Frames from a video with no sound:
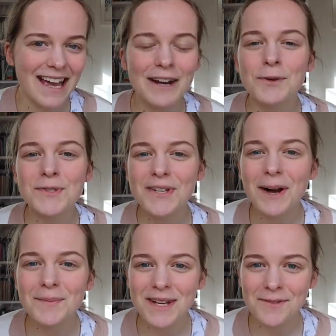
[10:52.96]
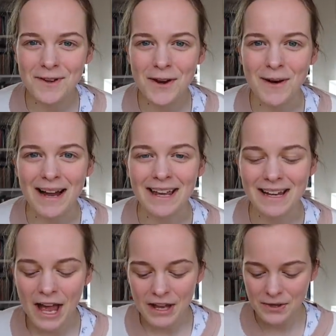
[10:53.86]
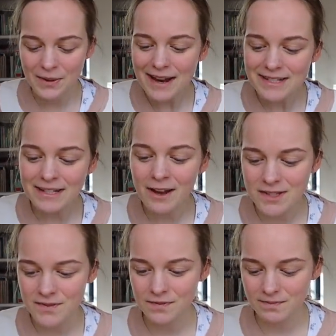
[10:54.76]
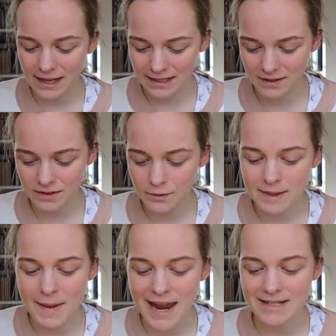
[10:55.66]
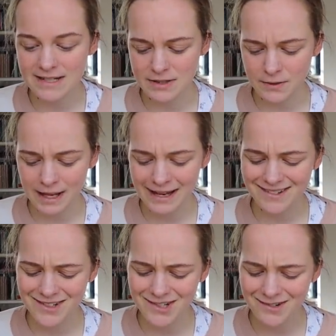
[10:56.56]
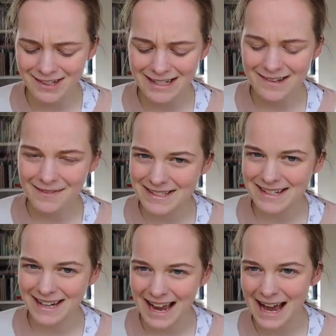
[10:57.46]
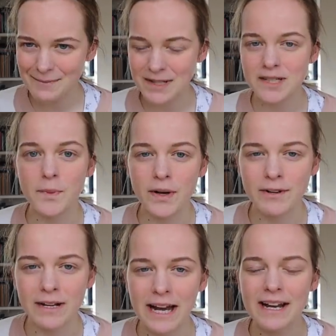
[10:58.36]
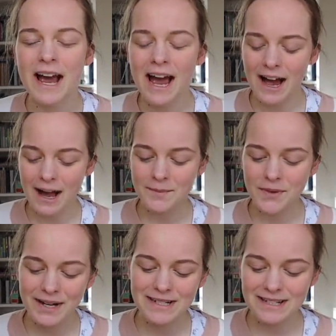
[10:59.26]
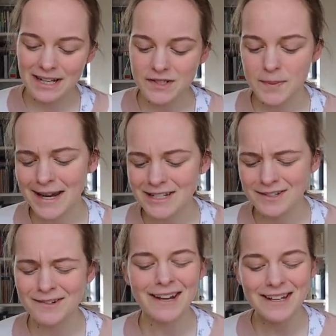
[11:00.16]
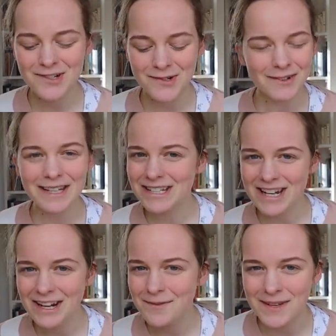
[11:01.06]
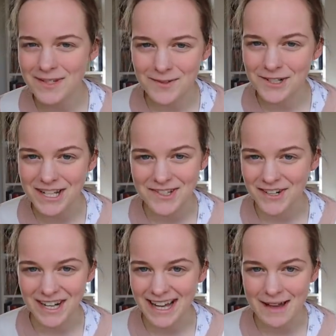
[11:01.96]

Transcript: And it also comes out of nowhere. Like, you get to the last like three pages and you're like, surely something's gonna happen, spoiler alert. You're getting to the last few pages and you're like, surely Jane and Mr. Rochester are gonna